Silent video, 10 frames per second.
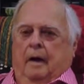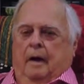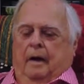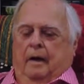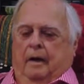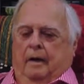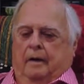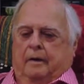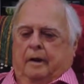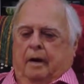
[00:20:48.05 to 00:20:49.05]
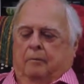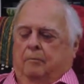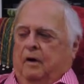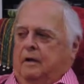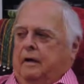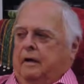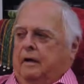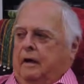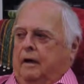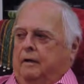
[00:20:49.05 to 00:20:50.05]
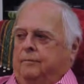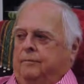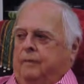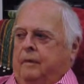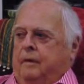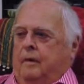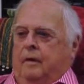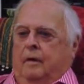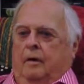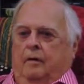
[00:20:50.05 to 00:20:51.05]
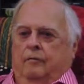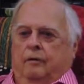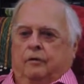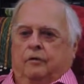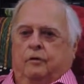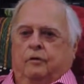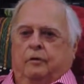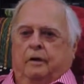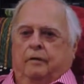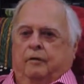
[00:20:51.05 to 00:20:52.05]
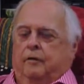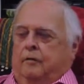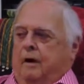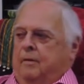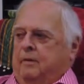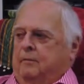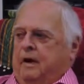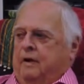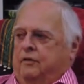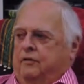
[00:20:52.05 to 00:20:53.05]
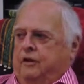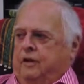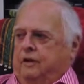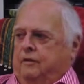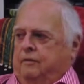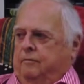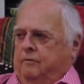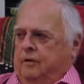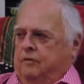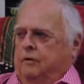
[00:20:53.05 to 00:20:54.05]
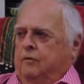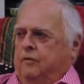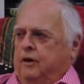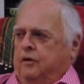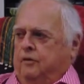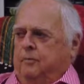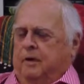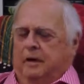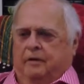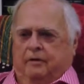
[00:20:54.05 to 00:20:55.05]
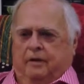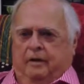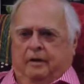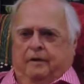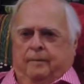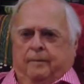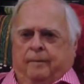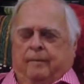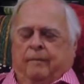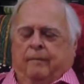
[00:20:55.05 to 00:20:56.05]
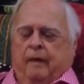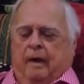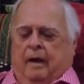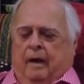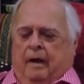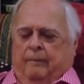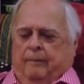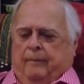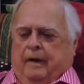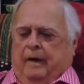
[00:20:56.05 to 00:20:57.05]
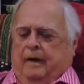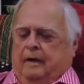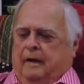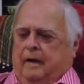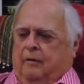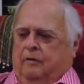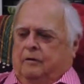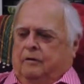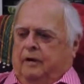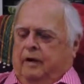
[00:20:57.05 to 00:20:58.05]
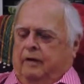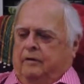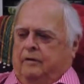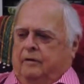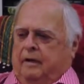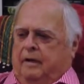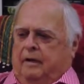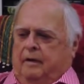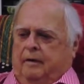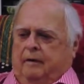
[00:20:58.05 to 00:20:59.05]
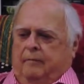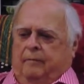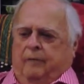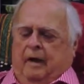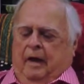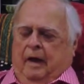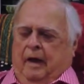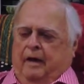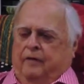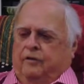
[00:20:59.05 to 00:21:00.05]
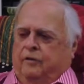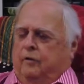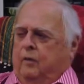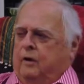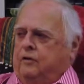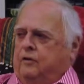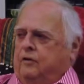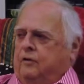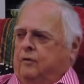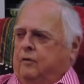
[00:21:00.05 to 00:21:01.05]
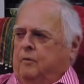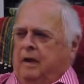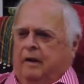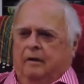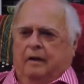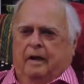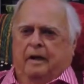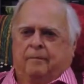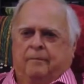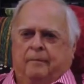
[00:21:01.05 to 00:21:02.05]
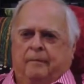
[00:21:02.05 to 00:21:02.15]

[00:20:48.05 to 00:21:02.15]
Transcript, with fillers: a monthly column for two different rabbit magazines, association magazines. And I was gazed, uh, answered questions that were mailed in,